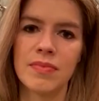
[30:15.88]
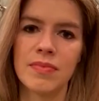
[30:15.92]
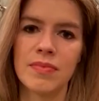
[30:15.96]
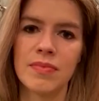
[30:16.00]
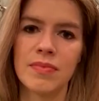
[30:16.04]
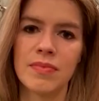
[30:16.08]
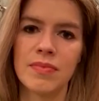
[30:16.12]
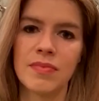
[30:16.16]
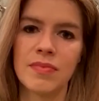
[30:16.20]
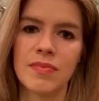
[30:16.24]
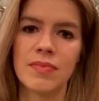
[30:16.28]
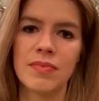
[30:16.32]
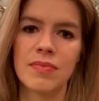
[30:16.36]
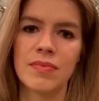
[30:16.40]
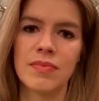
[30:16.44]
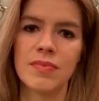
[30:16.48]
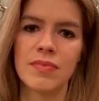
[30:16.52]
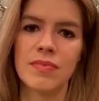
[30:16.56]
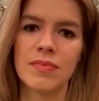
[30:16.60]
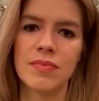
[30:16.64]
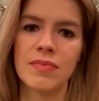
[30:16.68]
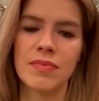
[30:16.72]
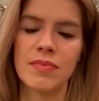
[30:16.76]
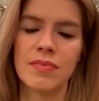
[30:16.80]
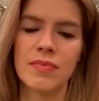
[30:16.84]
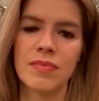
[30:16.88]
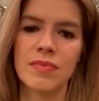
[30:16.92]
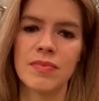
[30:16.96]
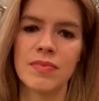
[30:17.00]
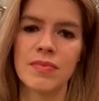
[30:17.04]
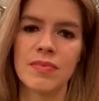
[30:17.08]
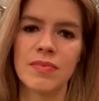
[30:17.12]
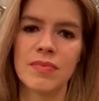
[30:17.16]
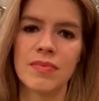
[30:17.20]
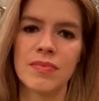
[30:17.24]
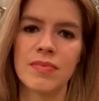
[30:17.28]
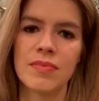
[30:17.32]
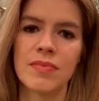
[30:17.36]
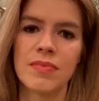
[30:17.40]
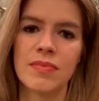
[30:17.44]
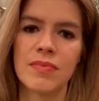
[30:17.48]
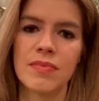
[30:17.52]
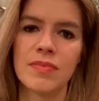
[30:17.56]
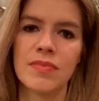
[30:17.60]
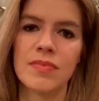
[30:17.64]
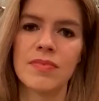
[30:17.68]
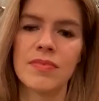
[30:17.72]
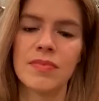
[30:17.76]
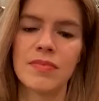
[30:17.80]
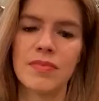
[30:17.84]

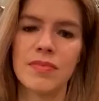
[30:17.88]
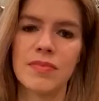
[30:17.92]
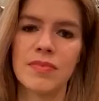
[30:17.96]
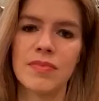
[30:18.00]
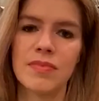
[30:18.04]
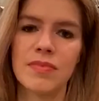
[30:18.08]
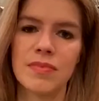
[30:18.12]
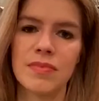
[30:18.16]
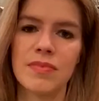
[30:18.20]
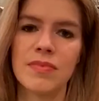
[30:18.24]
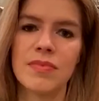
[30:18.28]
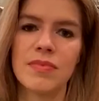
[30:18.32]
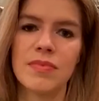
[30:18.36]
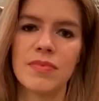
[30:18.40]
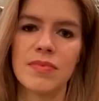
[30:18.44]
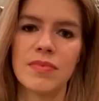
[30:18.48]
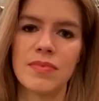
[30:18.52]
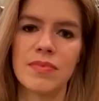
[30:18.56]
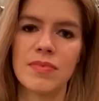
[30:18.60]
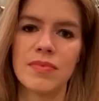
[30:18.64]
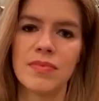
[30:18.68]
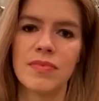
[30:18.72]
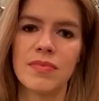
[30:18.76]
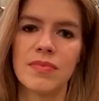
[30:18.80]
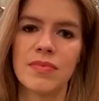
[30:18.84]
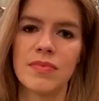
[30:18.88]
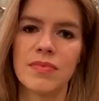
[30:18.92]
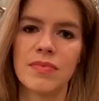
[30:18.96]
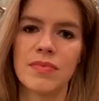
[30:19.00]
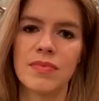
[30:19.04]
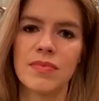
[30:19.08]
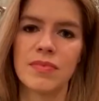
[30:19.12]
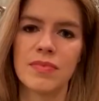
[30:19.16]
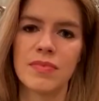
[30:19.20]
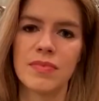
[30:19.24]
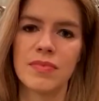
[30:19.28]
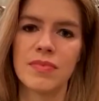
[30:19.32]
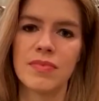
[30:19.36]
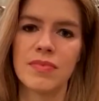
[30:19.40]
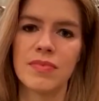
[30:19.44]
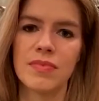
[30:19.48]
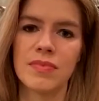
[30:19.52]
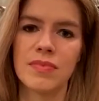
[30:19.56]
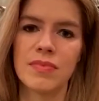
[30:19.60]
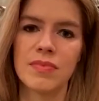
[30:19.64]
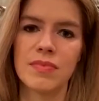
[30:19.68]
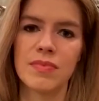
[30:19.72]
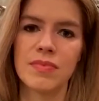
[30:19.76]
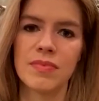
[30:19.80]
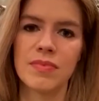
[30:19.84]

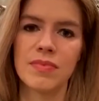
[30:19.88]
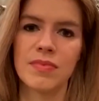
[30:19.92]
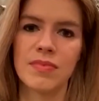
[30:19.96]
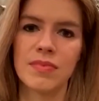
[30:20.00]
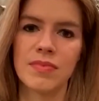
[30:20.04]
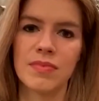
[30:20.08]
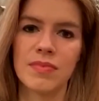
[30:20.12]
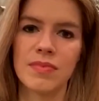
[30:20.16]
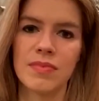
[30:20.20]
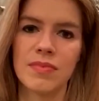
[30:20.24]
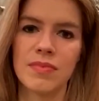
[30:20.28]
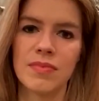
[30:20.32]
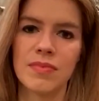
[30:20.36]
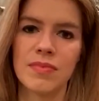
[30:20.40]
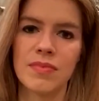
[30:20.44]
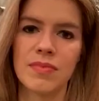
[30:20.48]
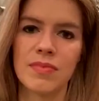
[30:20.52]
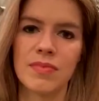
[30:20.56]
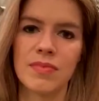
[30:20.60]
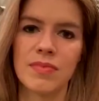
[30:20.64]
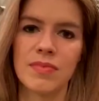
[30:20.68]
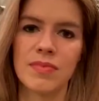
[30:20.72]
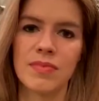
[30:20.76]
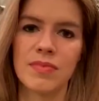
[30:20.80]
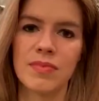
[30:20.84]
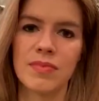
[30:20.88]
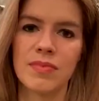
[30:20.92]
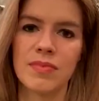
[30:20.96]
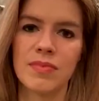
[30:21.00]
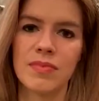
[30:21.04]
(not speaking)